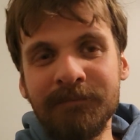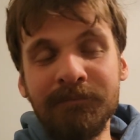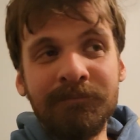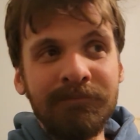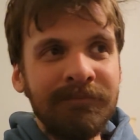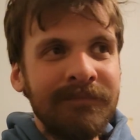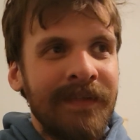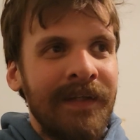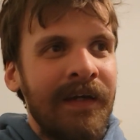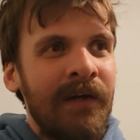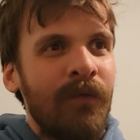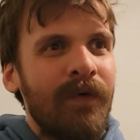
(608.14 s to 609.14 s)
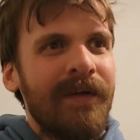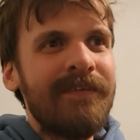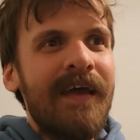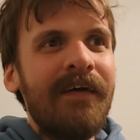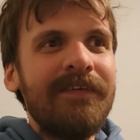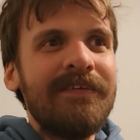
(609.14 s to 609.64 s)
Mm-hmm.
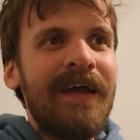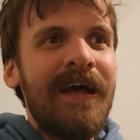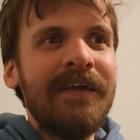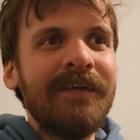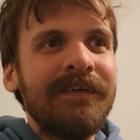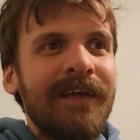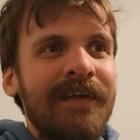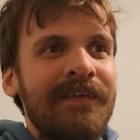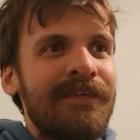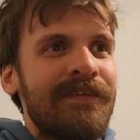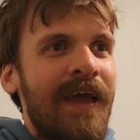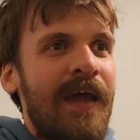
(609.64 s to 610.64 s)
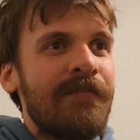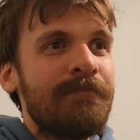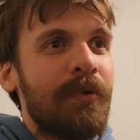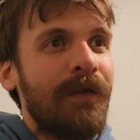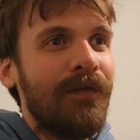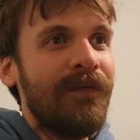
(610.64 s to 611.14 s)
Whereas House Steiner tends to have
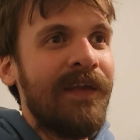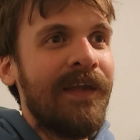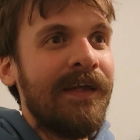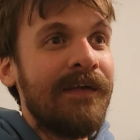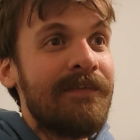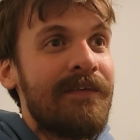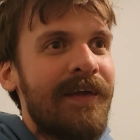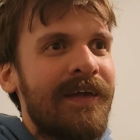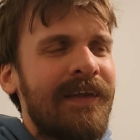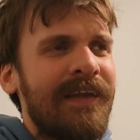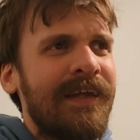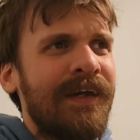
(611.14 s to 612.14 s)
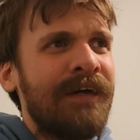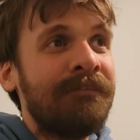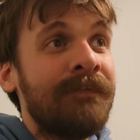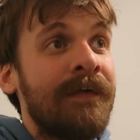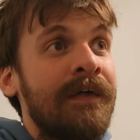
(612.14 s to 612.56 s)
blue things, like the